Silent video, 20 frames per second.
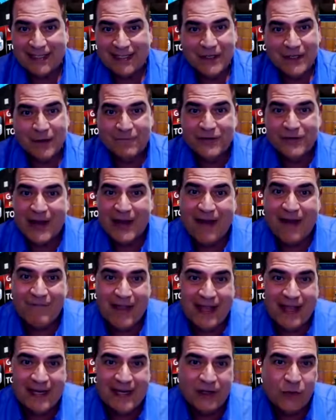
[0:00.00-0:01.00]
You know, if you have
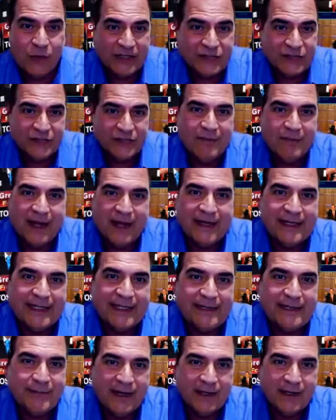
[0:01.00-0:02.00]
any question about an
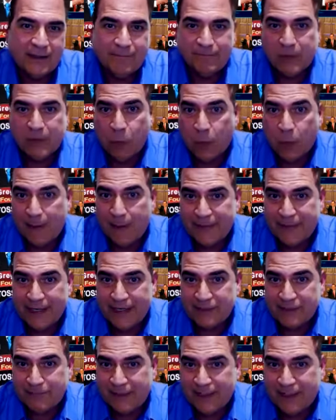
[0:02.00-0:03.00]
email,
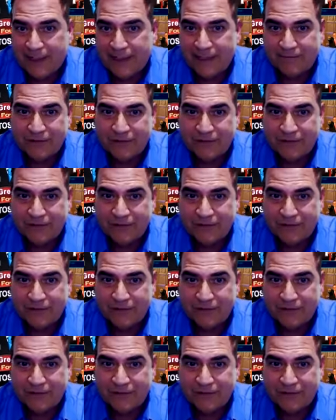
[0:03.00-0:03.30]
weaponized PDF